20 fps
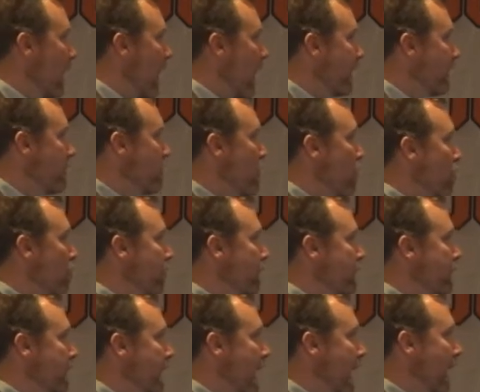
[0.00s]
I know
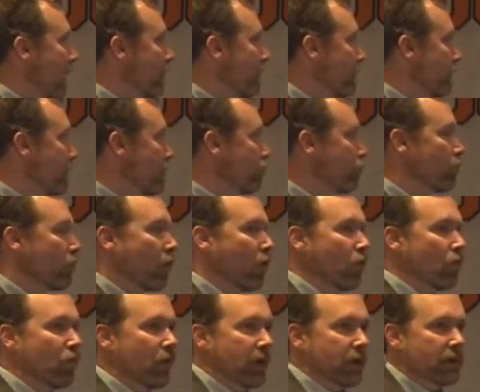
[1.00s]
that the average row
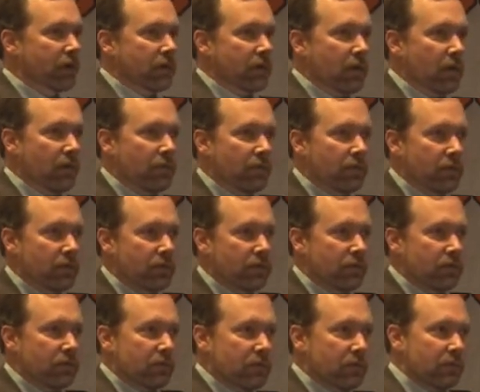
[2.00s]
width of
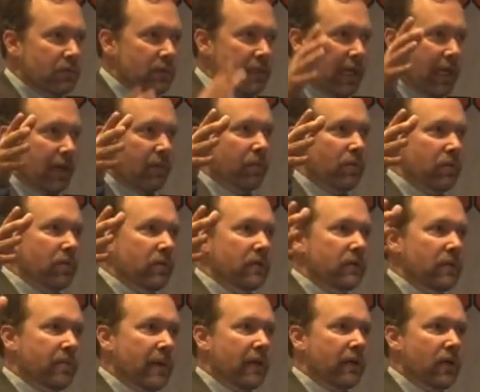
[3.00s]
this table is
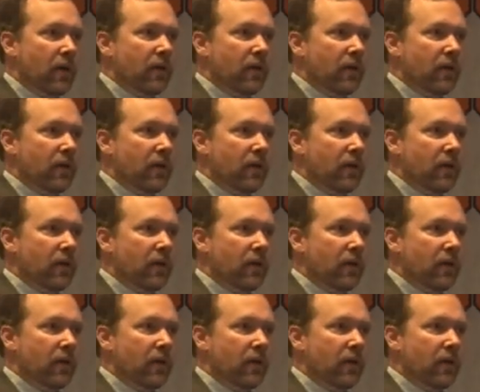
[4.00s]
about